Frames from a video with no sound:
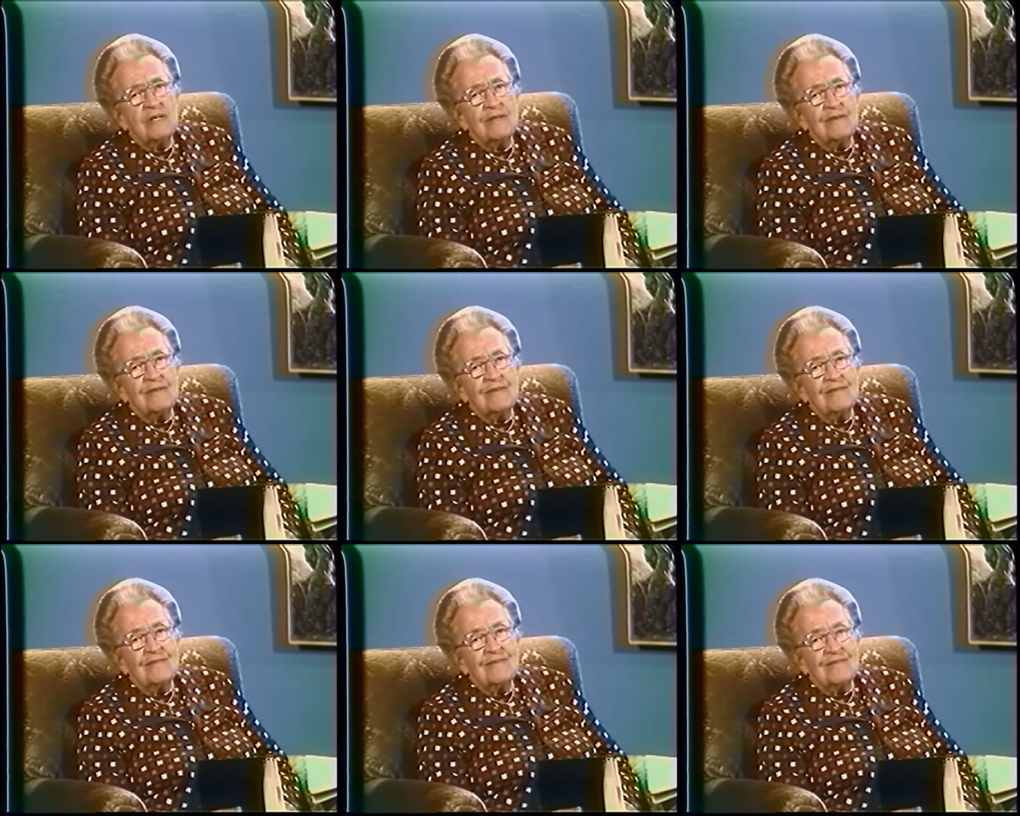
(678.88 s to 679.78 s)

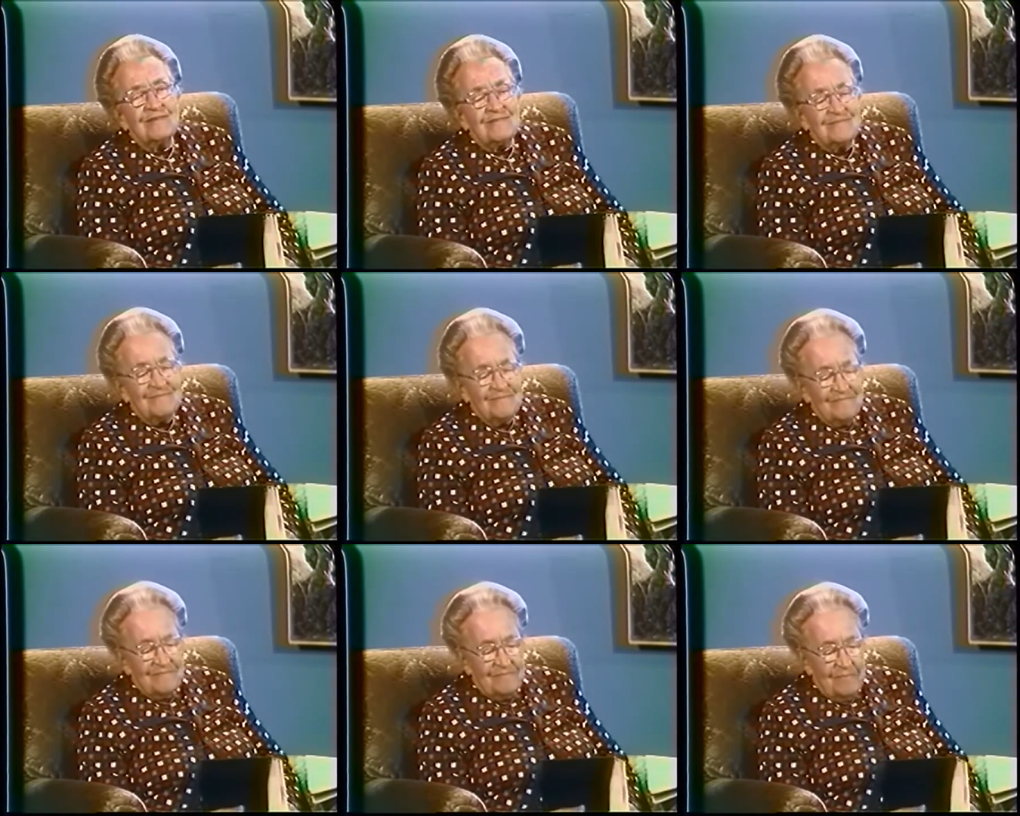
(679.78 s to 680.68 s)

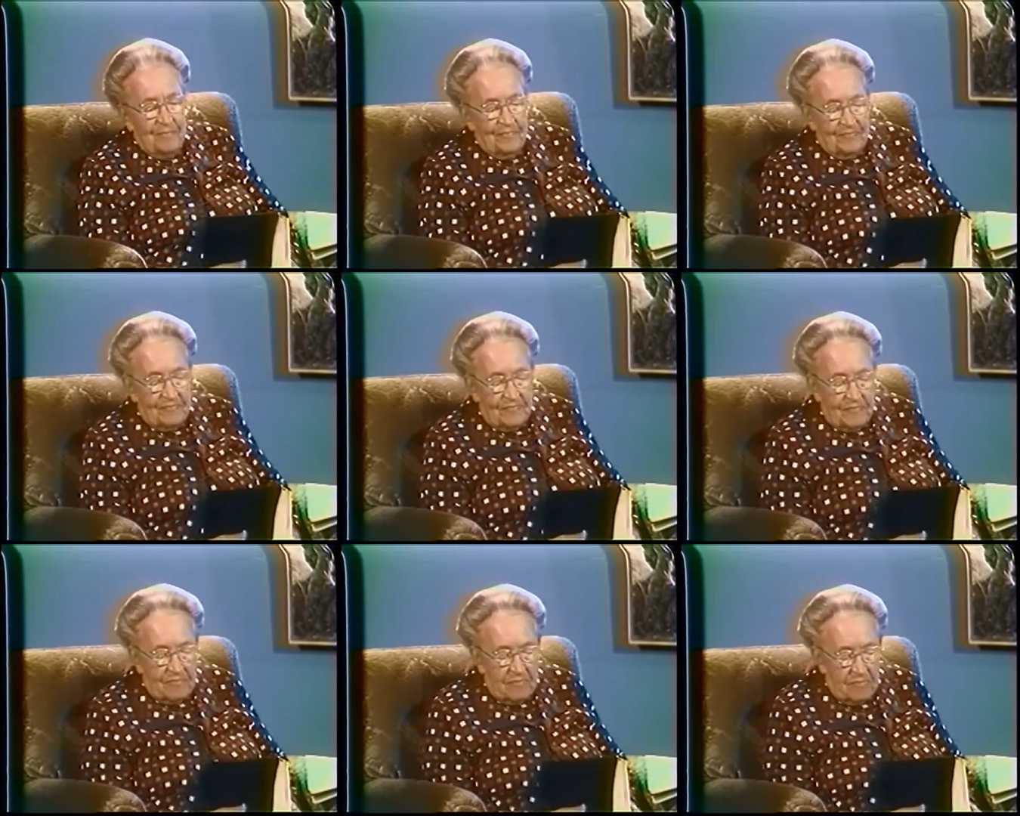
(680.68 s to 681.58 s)

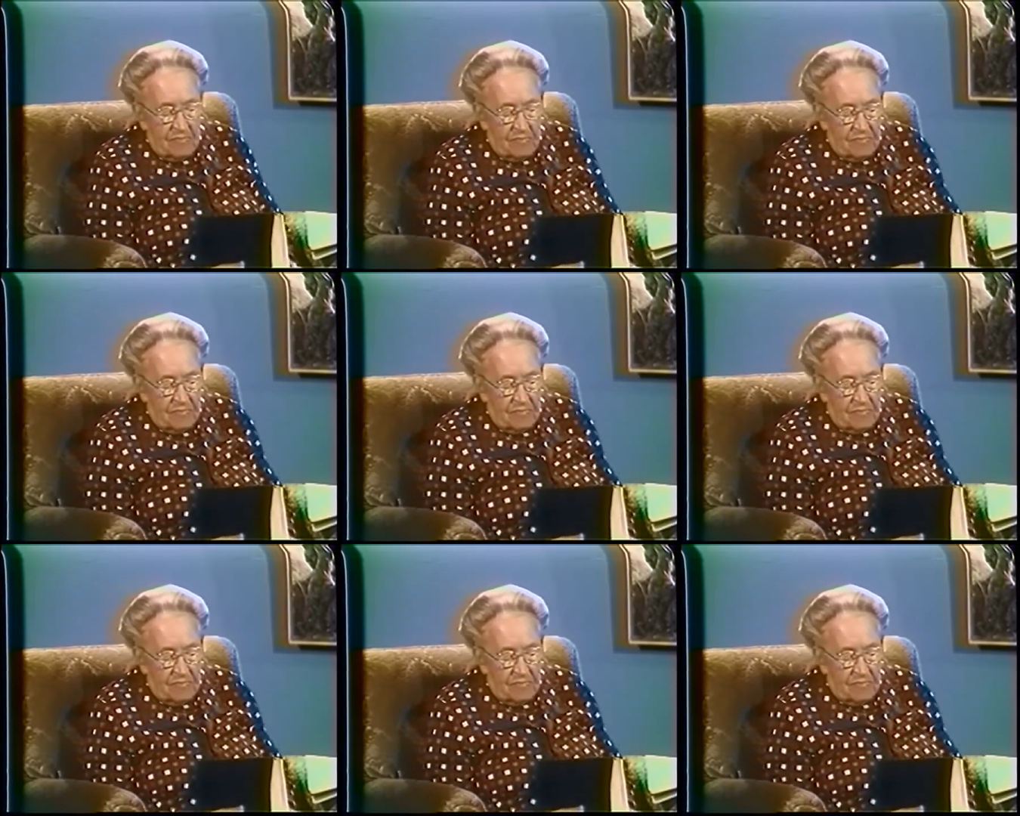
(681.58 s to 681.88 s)
[no speech]